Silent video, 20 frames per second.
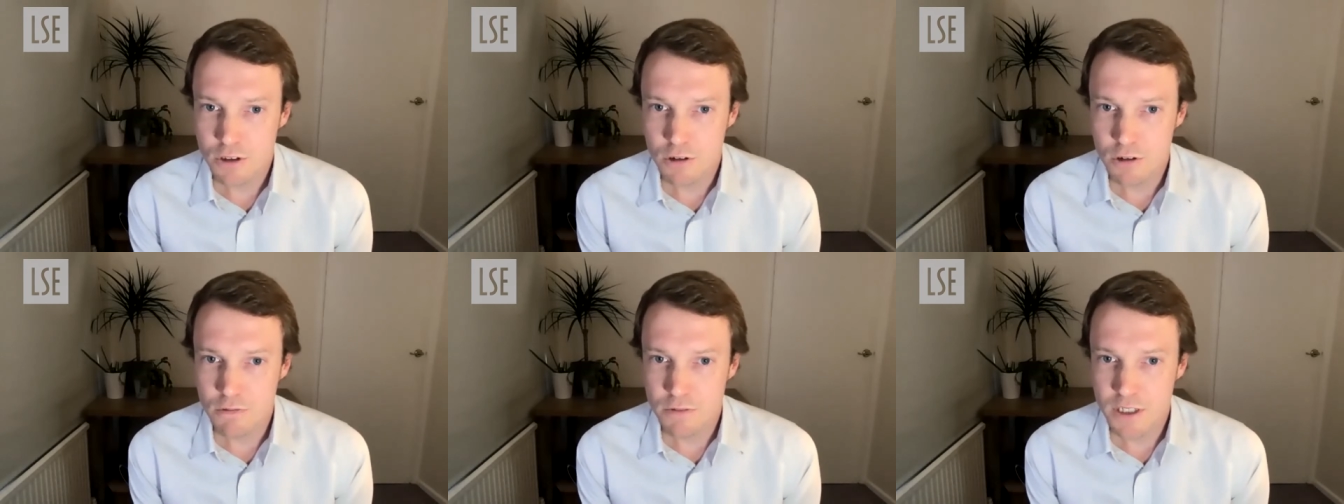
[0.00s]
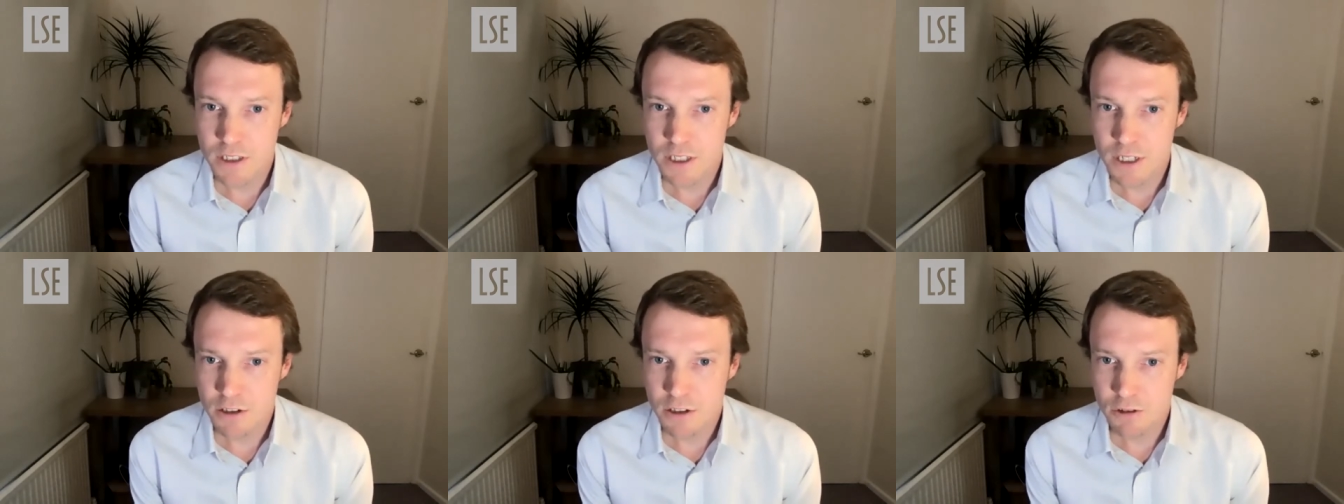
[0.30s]
of
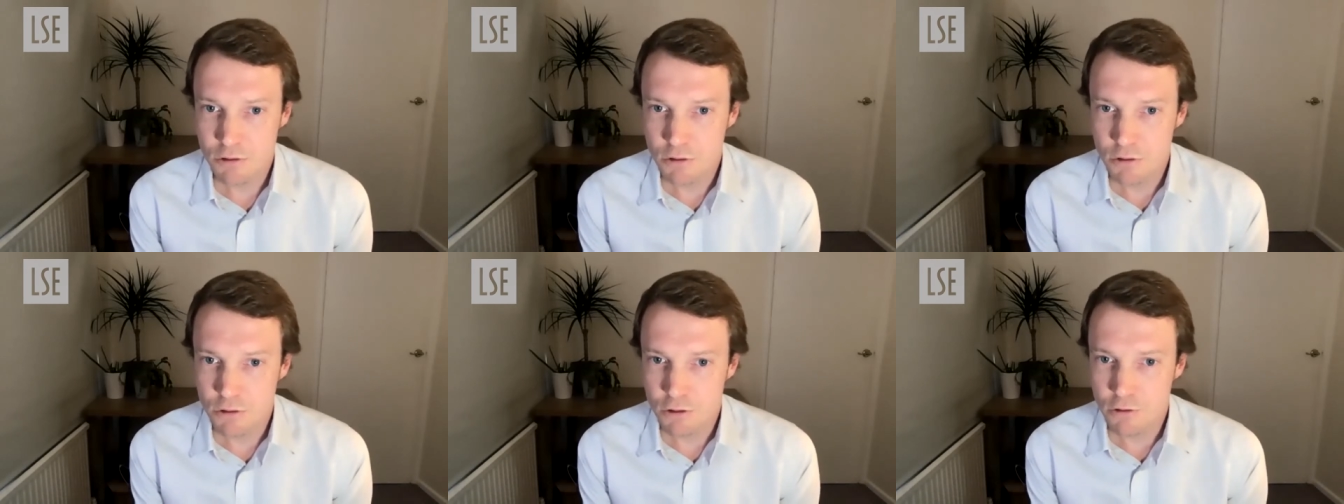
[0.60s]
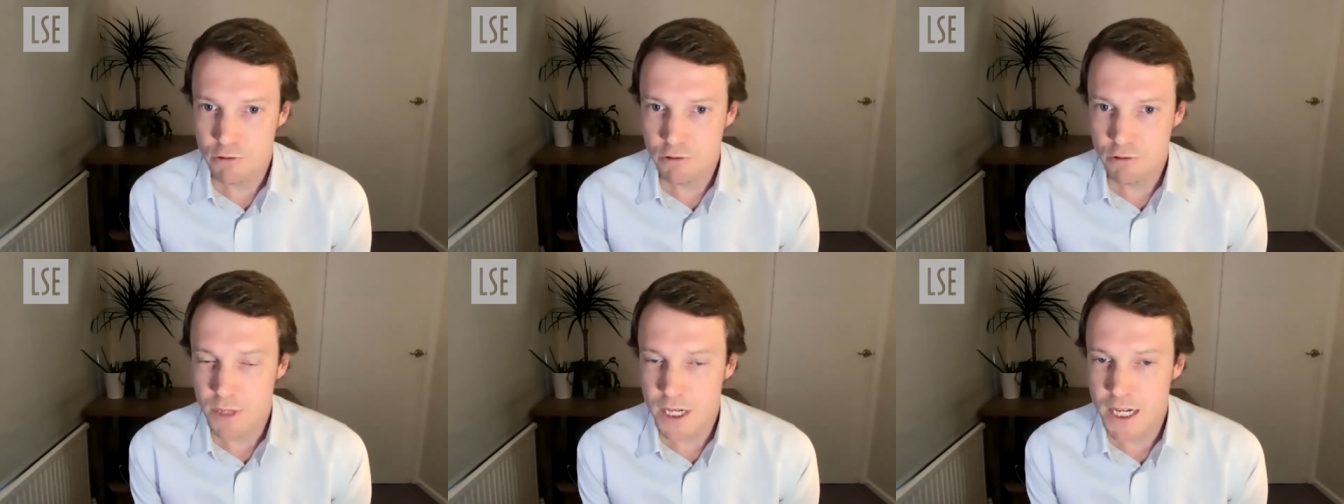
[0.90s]
international
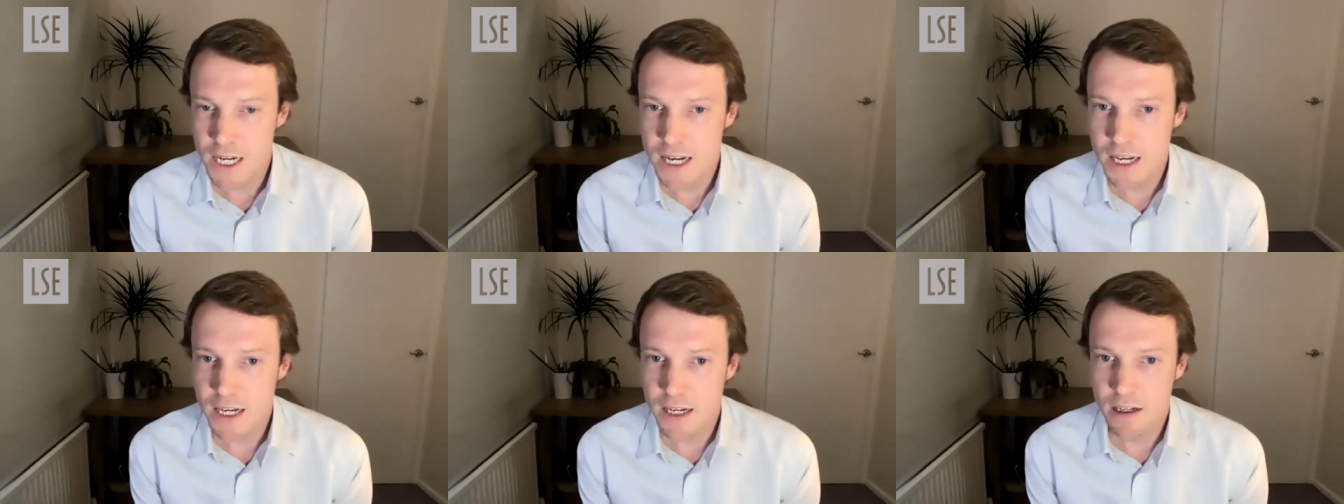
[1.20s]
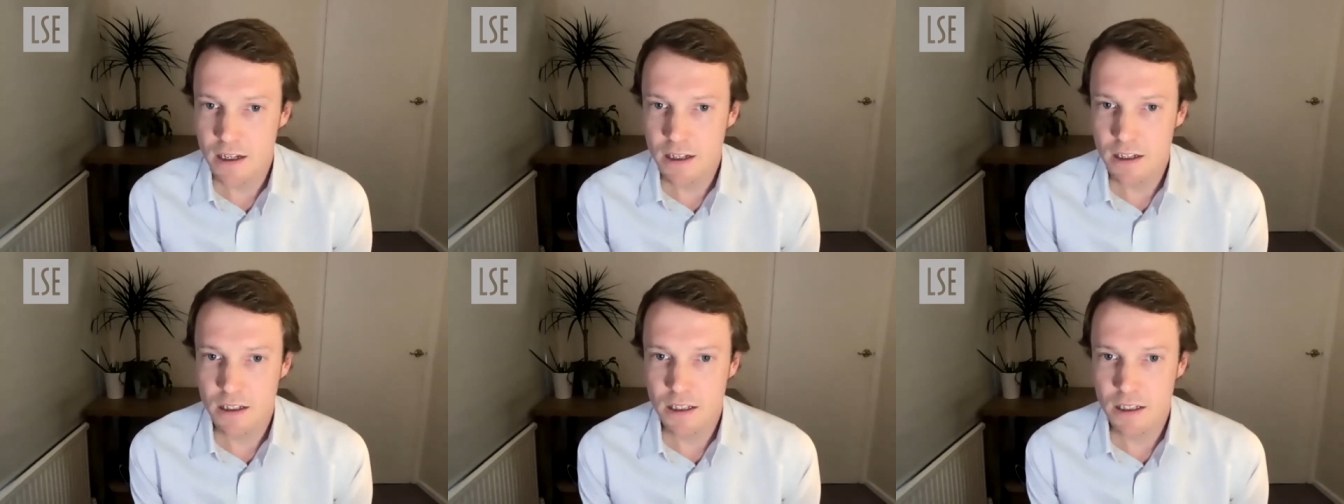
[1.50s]
thought from
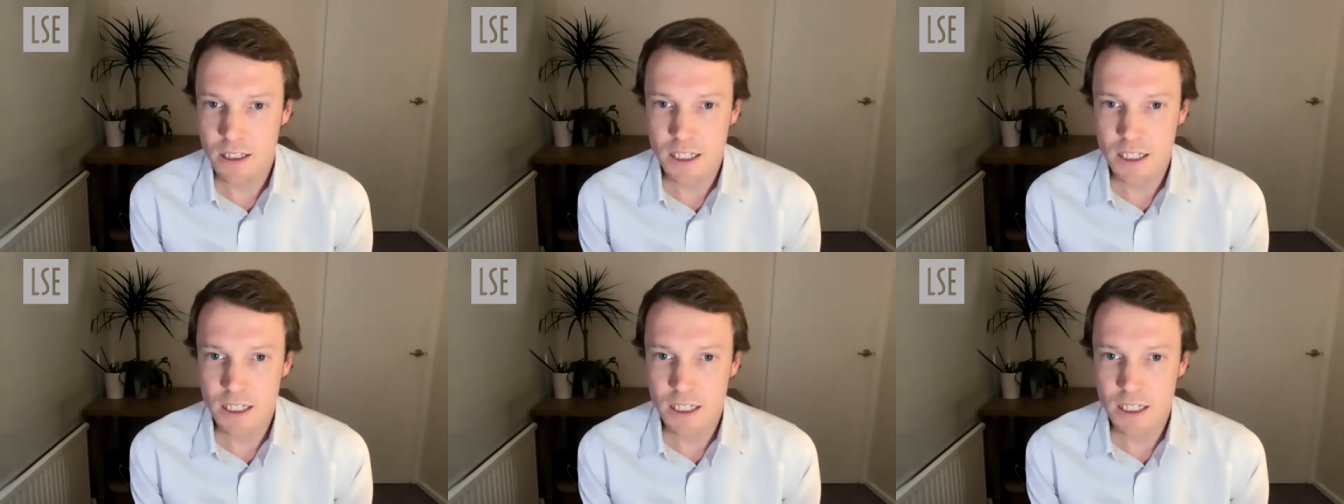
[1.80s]
India,